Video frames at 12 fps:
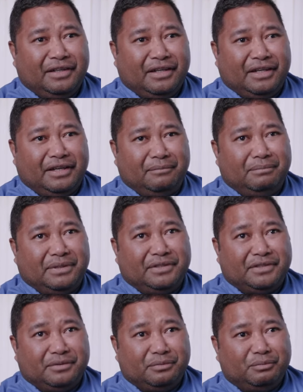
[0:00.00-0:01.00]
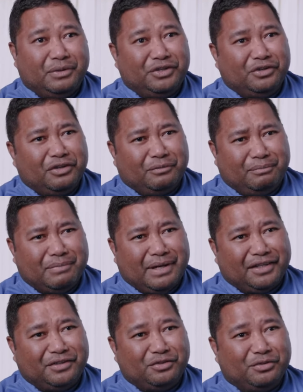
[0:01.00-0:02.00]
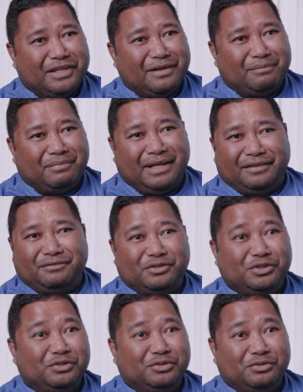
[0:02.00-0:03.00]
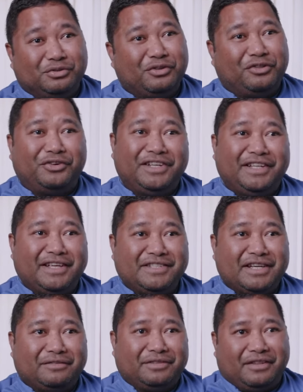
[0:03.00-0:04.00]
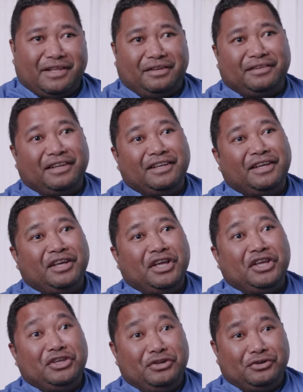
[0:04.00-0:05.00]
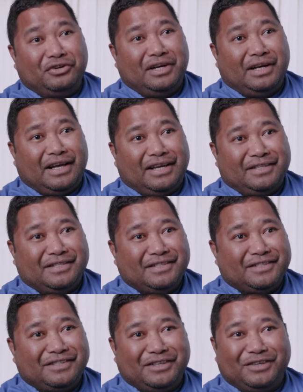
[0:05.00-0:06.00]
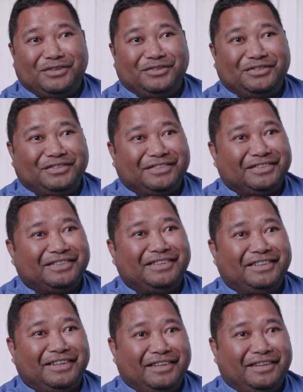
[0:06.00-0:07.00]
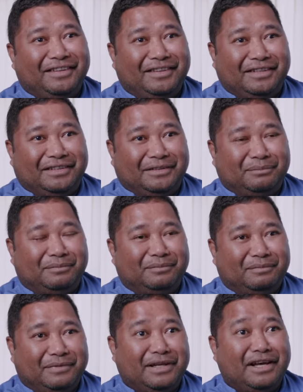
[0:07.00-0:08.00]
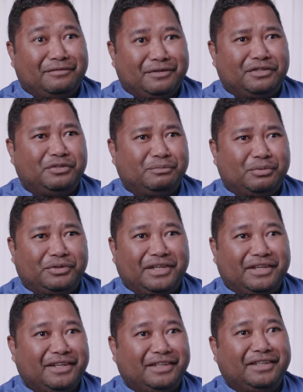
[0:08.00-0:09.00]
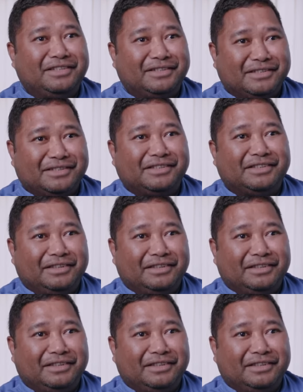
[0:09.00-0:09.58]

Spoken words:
But when you got back into camp like 2 or 3 days after, then you realize, you know, the effort you put in, and it's